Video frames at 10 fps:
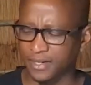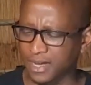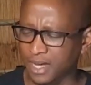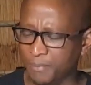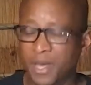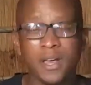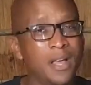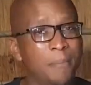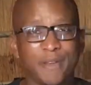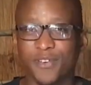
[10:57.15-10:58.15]

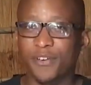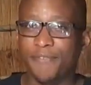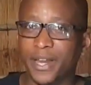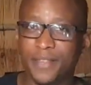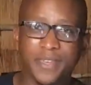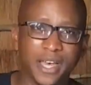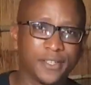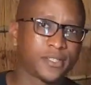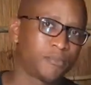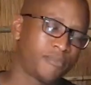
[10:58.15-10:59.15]
But if you can't find anything
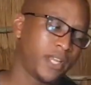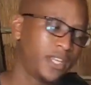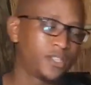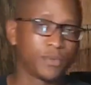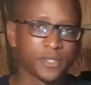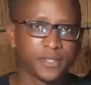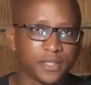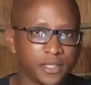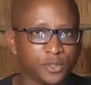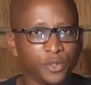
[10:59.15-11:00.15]
else, bread yeast will
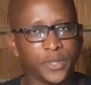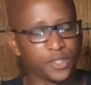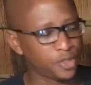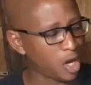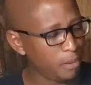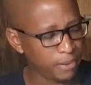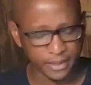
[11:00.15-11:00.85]
still do its job.